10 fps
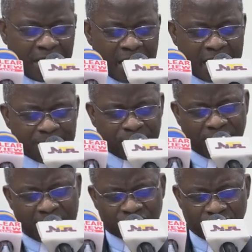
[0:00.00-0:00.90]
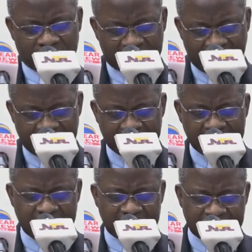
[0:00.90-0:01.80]
And Proverbs
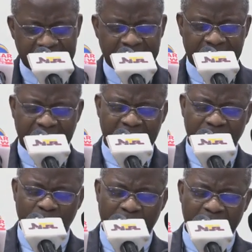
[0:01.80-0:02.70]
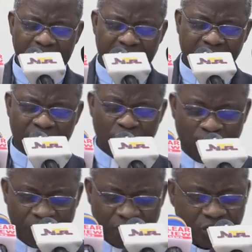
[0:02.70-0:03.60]
29:18 says, where there is no
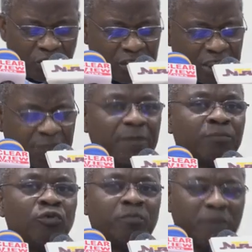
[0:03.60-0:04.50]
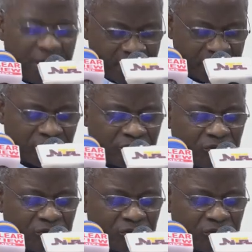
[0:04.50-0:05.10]
vision, the people perish.